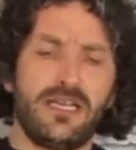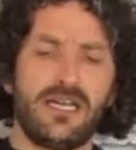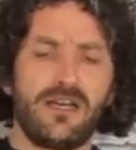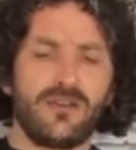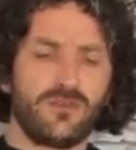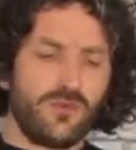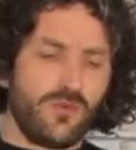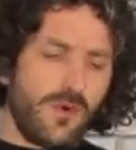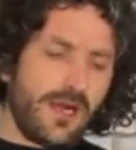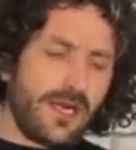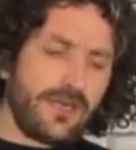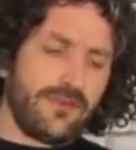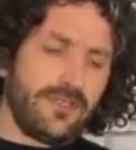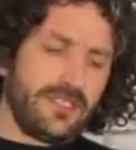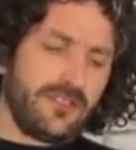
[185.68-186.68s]
how the
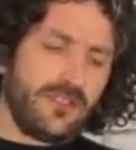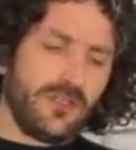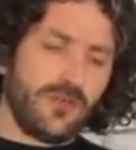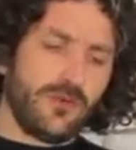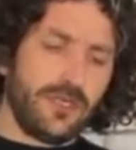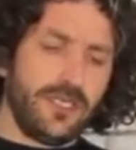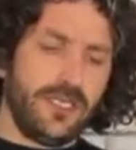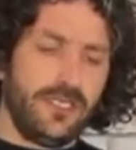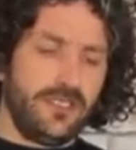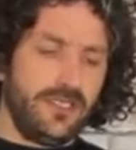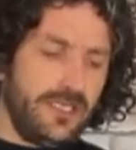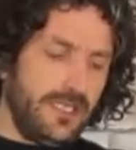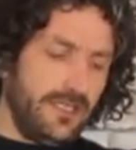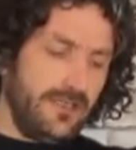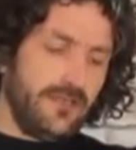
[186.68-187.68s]
wire is
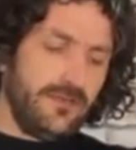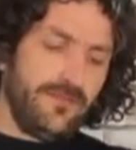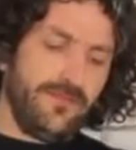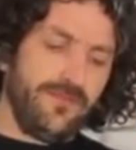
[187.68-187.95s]
going and